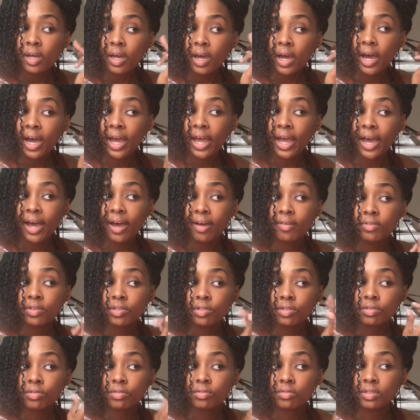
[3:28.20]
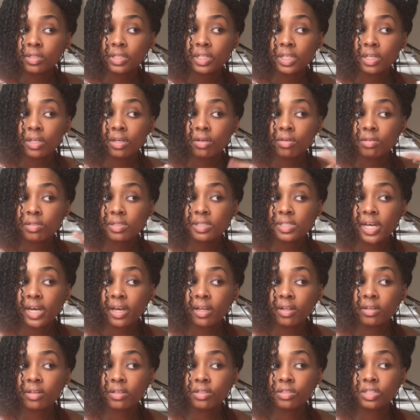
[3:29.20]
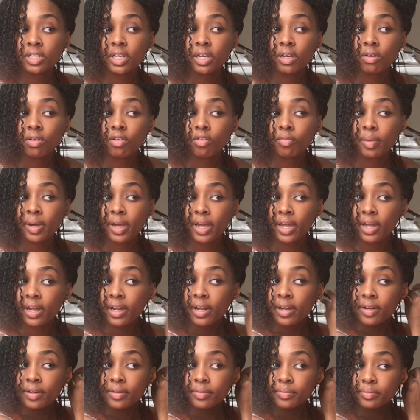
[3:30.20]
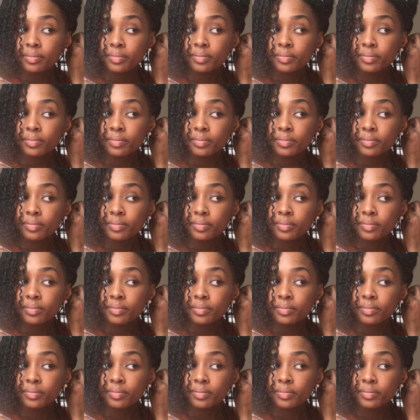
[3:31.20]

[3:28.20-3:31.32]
I have used Ego Styler gel on my hair,